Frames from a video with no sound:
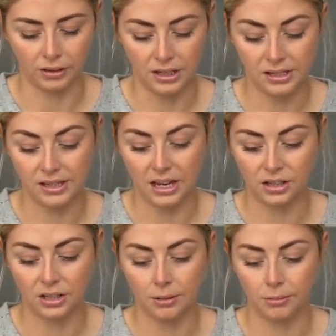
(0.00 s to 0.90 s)
and this is
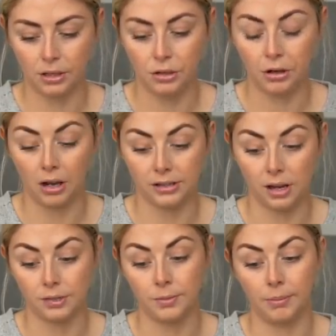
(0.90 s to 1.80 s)
actually something you guys
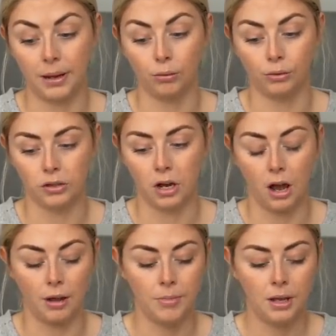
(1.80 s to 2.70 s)
ask me about all the
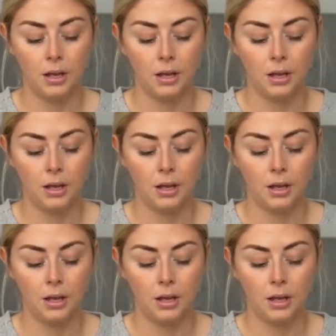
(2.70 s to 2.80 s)
time.